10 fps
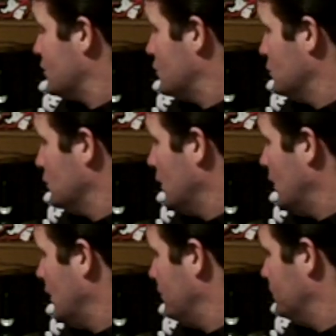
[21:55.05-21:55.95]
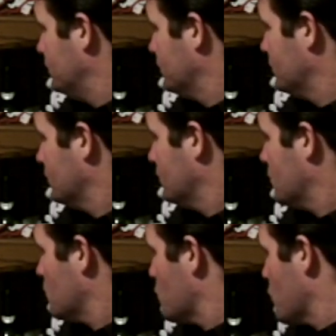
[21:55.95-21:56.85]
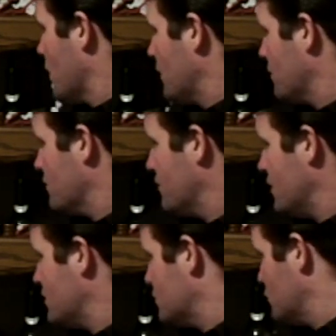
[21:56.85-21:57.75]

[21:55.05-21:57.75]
to bring these